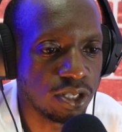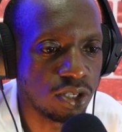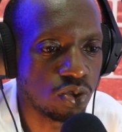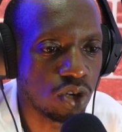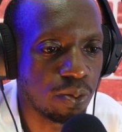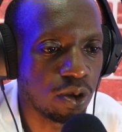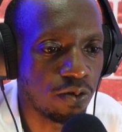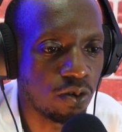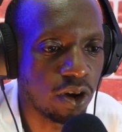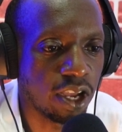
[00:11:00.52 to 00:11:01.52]
they went into a
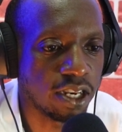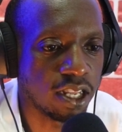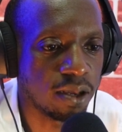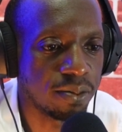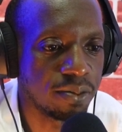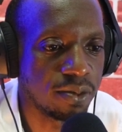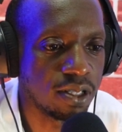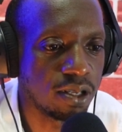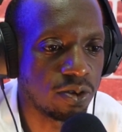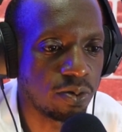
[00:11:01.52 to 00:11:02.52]
beautiful endgame.
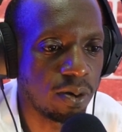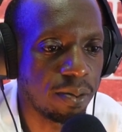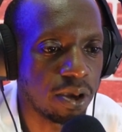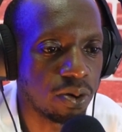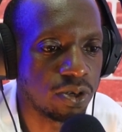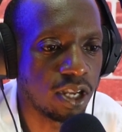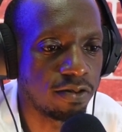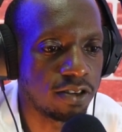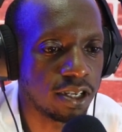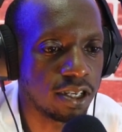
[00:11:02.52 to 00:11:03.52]
They remember he could
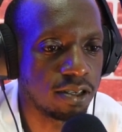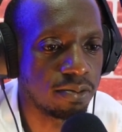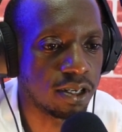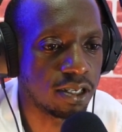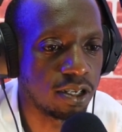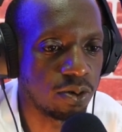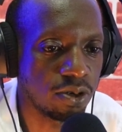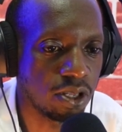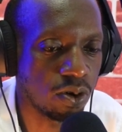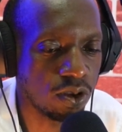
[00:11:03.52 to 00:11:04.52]
have taken, but he,
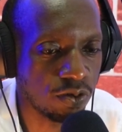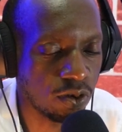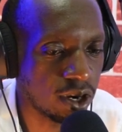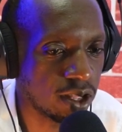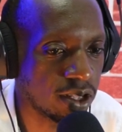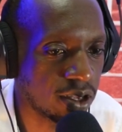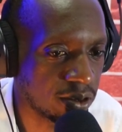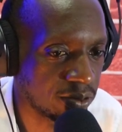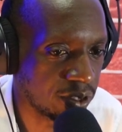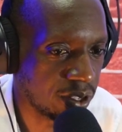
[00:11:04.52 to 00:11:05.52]
he goes for
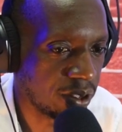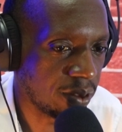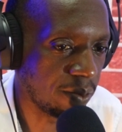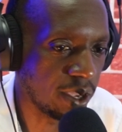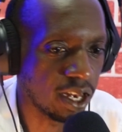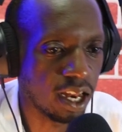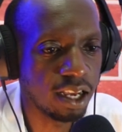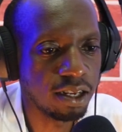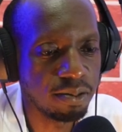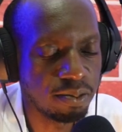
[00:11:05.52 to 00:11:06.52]
another main
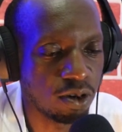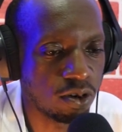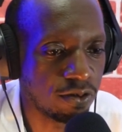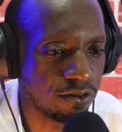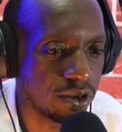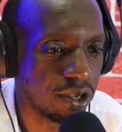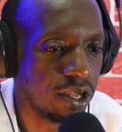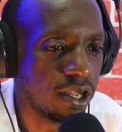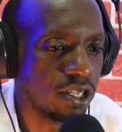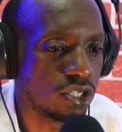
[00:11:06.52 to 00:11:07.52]
line, more of.
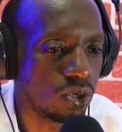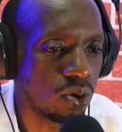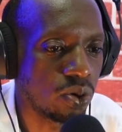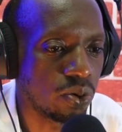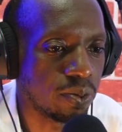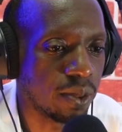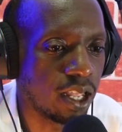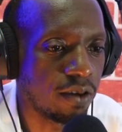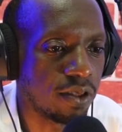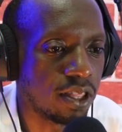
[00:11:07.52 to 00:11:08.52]
So
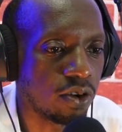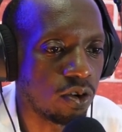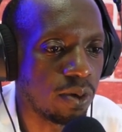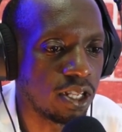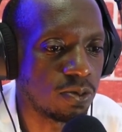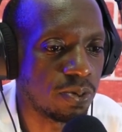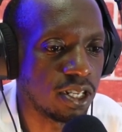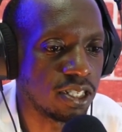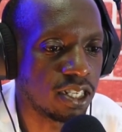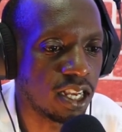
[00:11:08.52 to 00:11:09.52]
everything remains
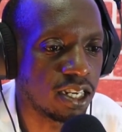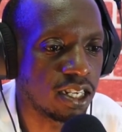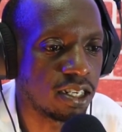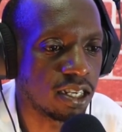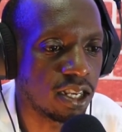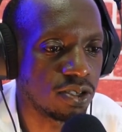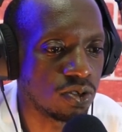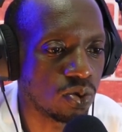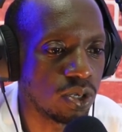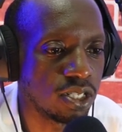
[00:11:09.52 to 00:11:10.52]
pretty standard. The
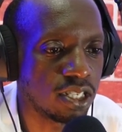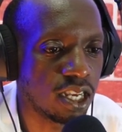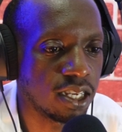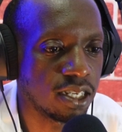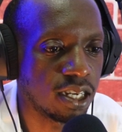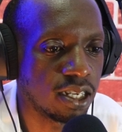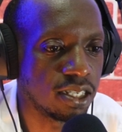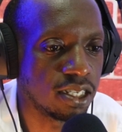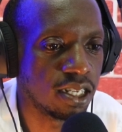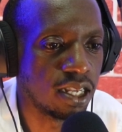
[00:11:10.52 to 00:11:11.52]
castle's queen side
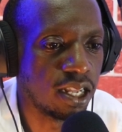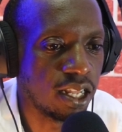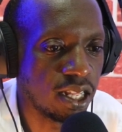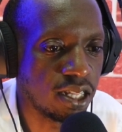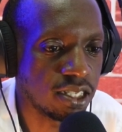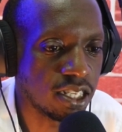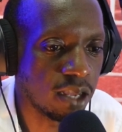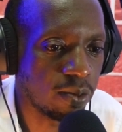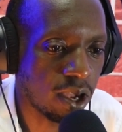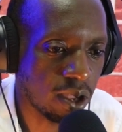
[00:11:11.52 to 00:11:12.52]
and this
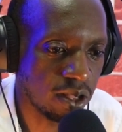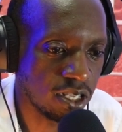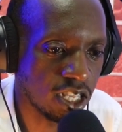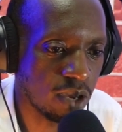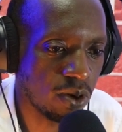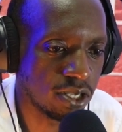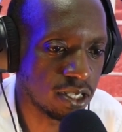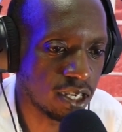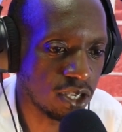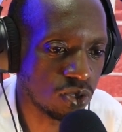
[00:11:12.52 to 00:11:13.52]
game this game
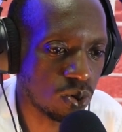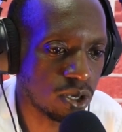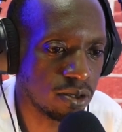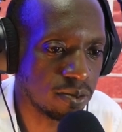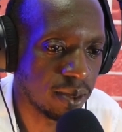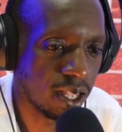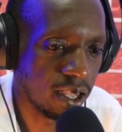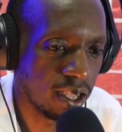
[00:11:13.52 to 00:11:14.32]
was a nice one